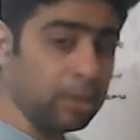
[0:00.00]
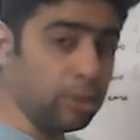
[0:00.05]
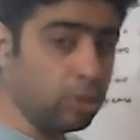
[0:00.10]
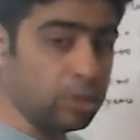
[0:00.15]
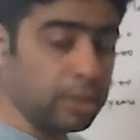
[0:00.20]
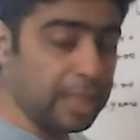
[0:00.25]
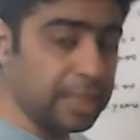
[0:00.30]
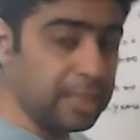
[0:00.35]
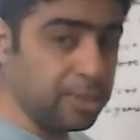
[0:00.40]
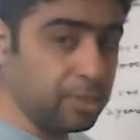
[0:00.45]

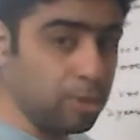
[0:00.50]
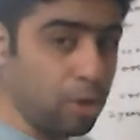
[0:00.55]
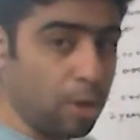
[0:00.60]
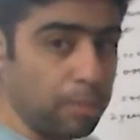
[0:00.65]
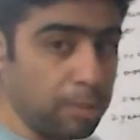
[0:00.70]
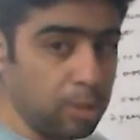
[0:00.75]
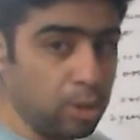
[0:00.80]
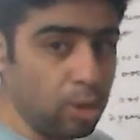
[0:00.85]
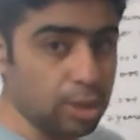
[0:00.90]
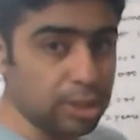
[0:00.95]
Since
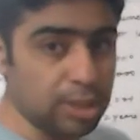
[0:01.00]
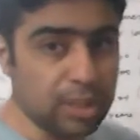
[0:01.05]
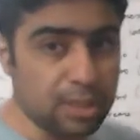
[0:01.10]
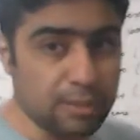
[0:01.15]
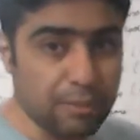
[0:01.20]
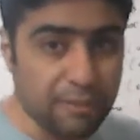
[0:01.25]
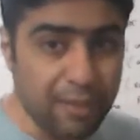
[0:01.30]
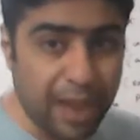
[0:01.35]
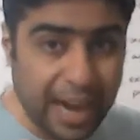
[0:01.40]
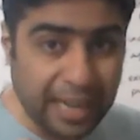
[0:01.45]
normal loss is
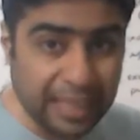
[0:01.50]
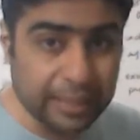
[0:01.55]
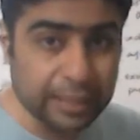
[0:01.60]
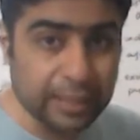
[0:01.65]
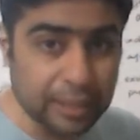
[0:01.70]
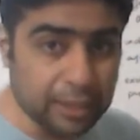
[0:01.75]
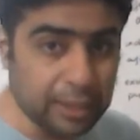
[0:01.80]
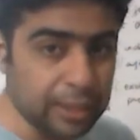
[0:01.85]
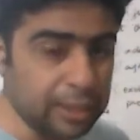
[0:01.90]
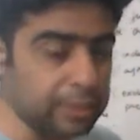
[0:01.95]

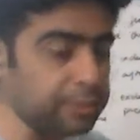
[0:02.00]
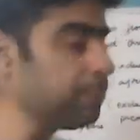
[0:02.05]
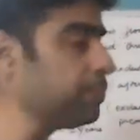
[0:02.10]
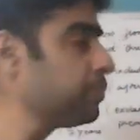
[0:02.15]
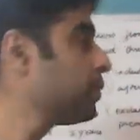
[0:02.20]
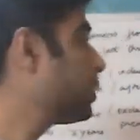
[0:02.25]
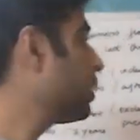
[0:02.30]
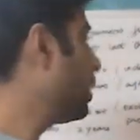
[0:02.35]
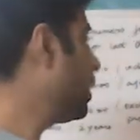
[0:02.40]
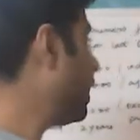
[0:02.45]
factored in,
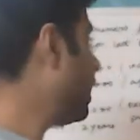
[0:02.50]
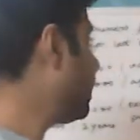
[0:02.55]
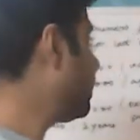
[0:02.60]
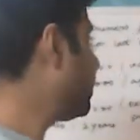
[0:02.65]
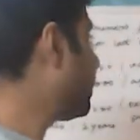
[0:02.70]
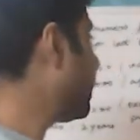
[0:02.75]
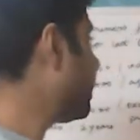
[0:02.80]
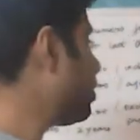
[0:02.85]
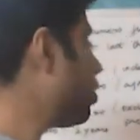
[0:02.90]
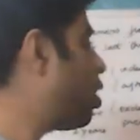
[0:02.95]

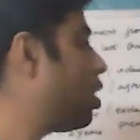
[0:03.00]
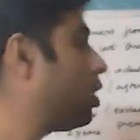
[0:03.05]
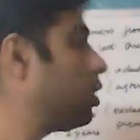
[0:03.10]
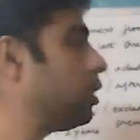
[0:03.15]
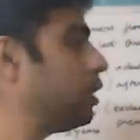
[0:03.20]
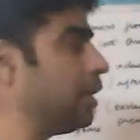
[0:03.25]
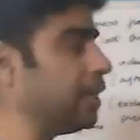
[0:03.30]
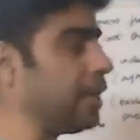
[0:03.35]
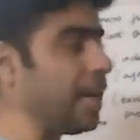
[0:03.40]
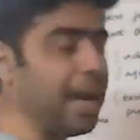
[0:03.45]

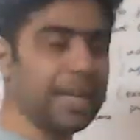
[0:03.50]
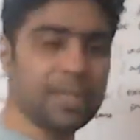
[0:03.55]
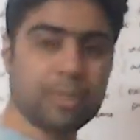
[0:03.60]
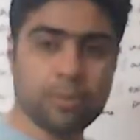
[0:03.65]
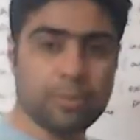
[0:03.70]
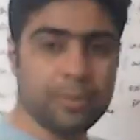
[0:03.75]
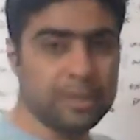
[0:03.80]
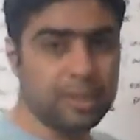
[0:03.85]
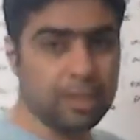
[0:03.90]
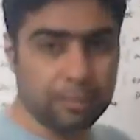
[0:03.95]
it has to
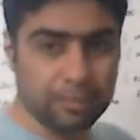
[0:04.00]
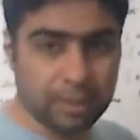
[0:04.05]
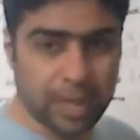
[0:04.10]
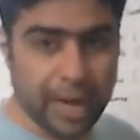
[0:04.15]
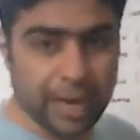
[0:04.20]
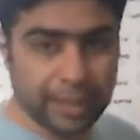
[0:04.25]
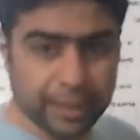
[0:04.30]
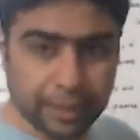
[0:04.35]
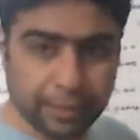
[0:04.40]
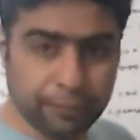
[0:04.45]
be
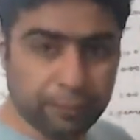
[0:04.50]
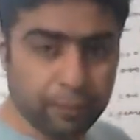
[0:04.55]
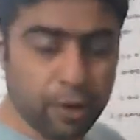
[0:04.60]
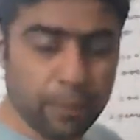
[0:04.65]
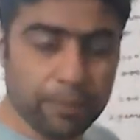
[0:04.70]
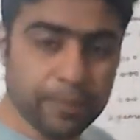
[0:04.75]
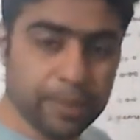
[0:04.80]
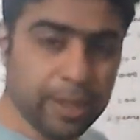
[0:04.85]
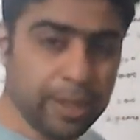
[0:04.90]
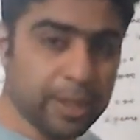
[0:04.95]
subtracted
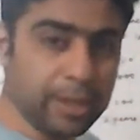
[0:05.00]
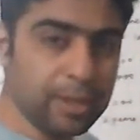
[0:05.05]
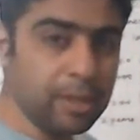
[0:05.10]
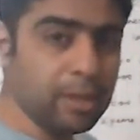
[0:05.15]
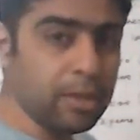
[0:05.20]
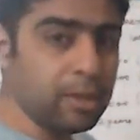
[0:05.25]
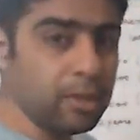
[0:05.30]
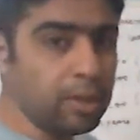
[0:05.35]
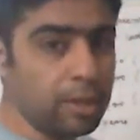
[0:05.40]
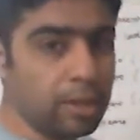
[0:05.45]
from the
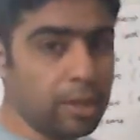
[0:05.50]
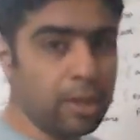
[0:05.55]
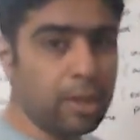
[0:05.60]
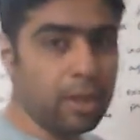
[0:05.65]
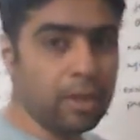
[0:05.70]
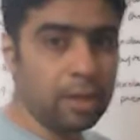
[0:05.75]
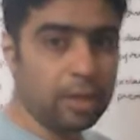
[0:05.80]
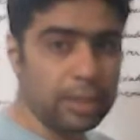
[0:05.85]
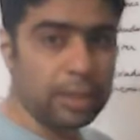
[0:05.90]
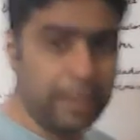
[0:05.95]

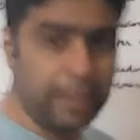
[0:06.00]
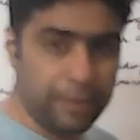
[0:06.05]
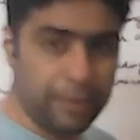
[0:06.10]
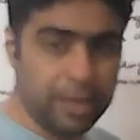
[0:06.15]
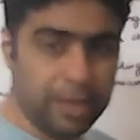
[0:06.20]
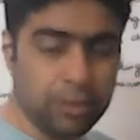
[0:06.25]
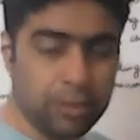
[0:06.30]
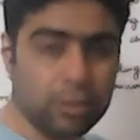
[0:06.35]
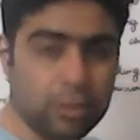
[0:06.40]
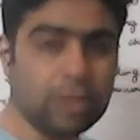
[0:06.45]

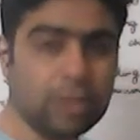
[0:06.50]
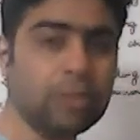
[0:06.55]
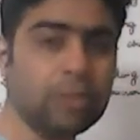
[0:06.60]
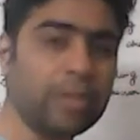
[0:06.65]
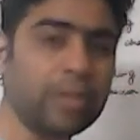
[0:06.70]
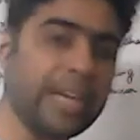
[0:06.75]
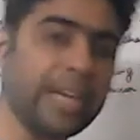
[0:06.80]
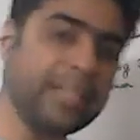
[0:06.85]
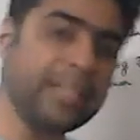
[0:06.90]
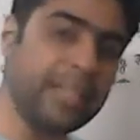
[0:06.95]
revenues to
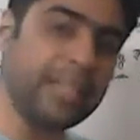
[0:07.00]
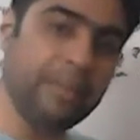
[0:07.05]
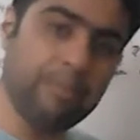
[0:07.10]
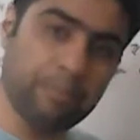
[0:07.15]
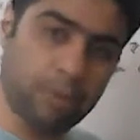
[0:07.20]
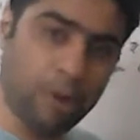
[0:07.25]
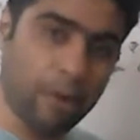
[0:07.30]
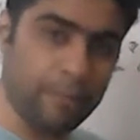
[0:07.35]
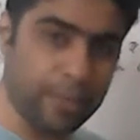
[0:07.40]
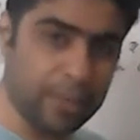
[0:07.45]
get the
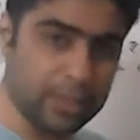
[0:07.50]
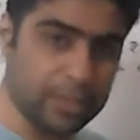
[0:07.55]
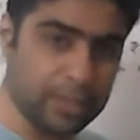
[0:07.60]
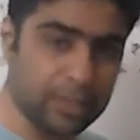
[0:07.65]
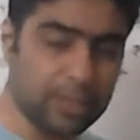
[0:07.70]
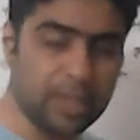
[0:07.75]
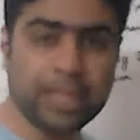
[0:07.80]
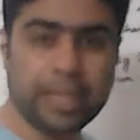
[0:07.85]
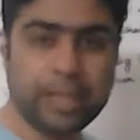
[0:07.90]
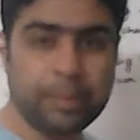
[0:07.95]
profits,
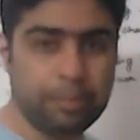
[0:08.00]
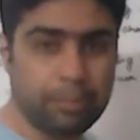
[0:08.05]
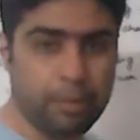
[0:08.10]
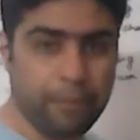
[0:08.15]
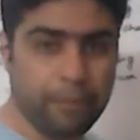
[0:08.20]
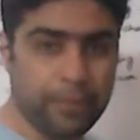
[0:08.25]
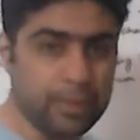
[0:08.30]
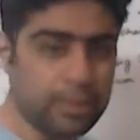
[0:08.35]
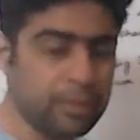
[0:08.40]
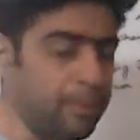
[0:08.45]
correct
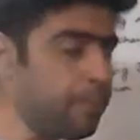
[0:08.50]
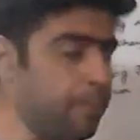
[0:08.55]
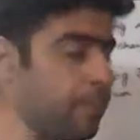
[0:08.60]
profits.